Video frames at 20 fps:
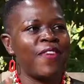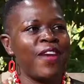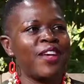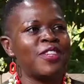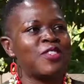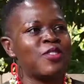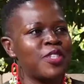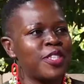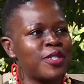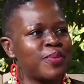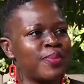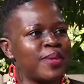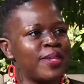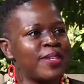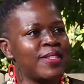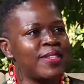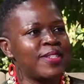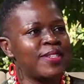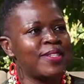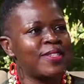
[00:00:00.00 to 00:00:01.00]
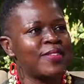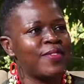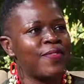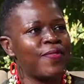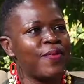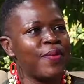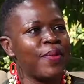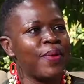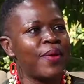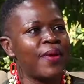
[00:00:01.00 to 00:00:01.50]
treatment
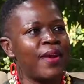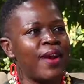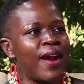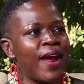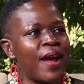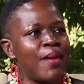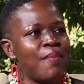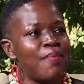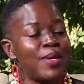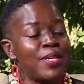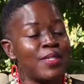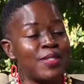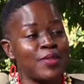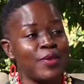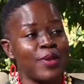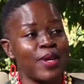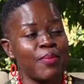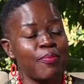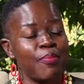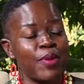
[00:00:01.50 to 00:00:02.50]
for based on,